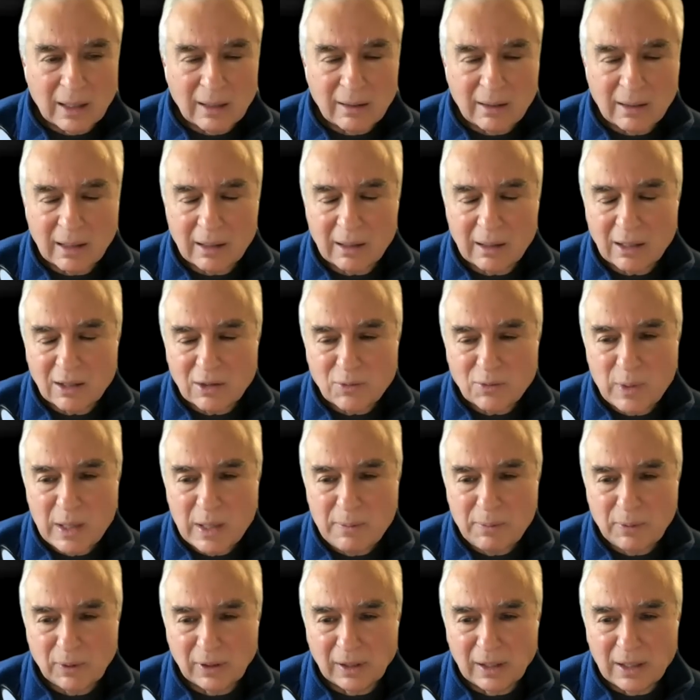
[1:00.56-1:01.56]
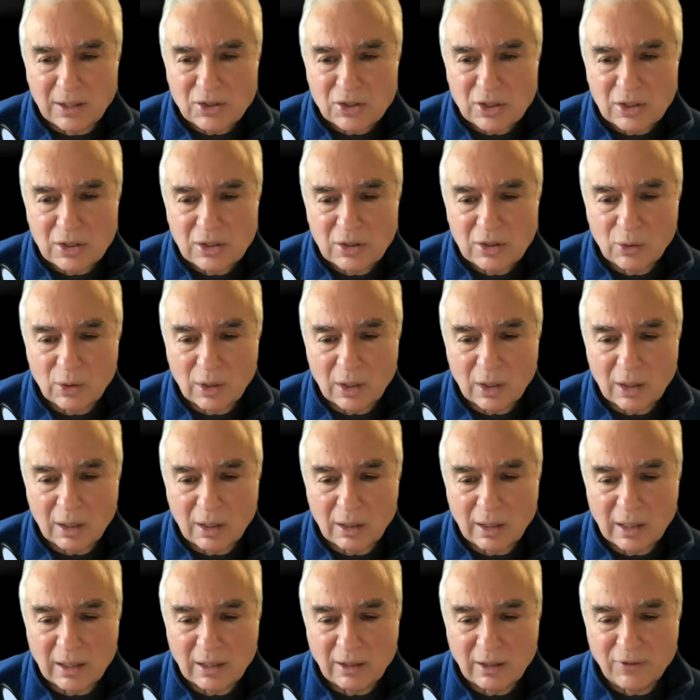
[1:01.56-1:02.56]
think as people listen to our
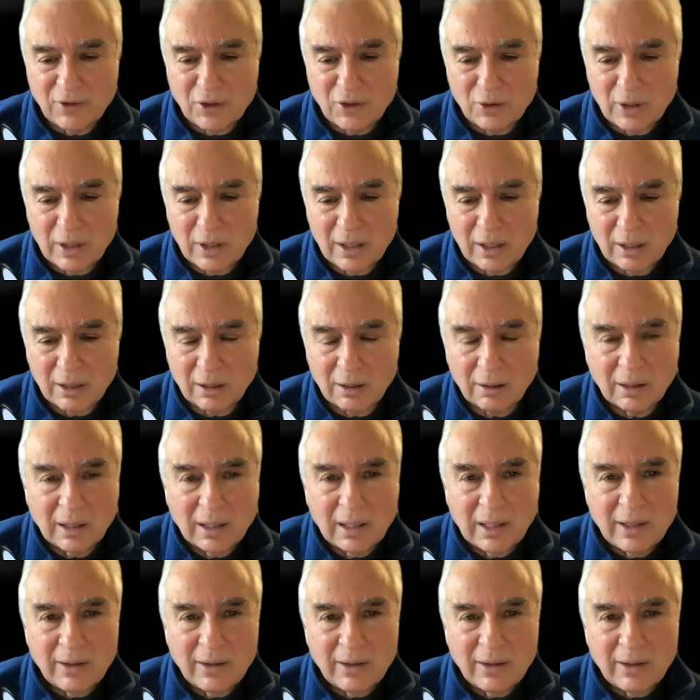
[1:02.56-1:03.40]
interview here,